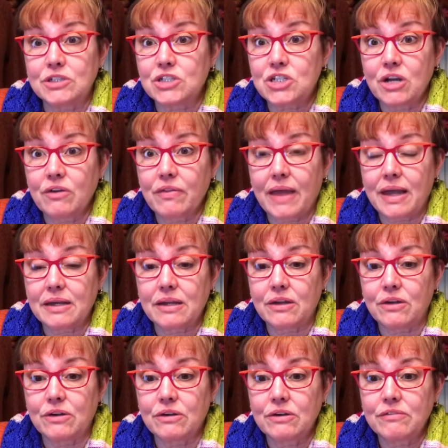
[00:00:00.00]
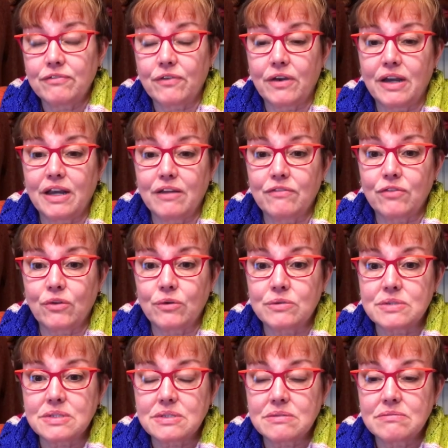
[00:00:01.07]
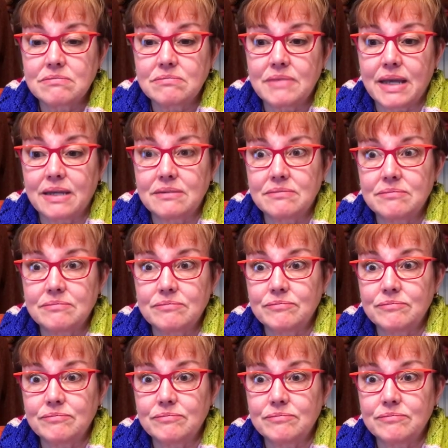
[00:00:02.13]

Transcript: share that here for any of those that,